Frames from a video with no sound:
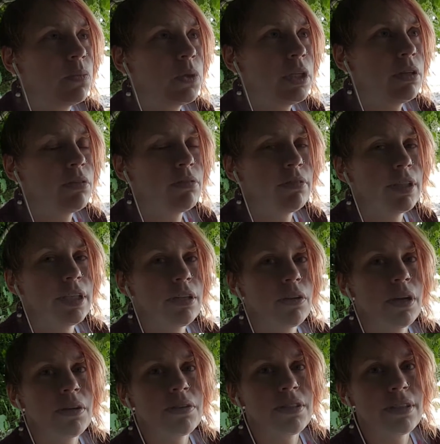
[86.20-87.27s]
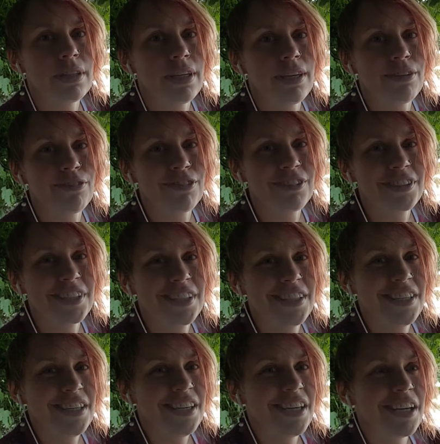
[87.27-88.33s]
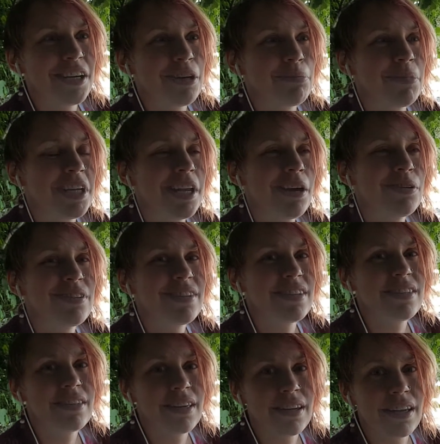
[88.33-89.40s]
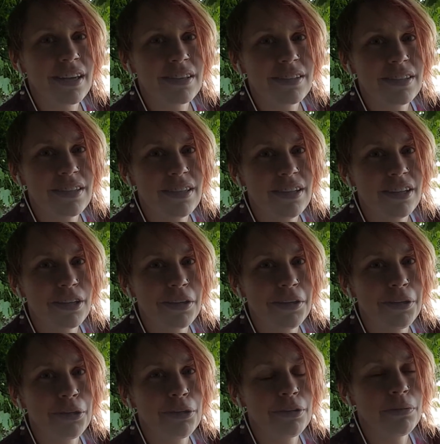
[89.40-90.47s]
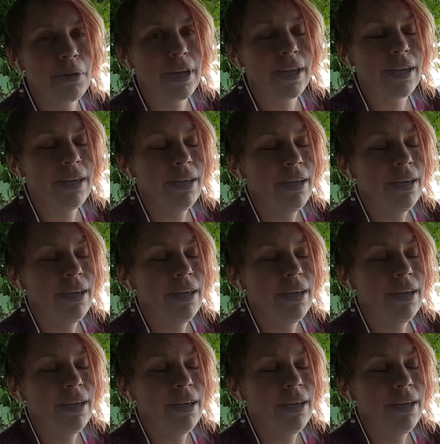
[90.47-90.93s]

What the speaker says: we don't really know how to leave and how to disconnect in a good way.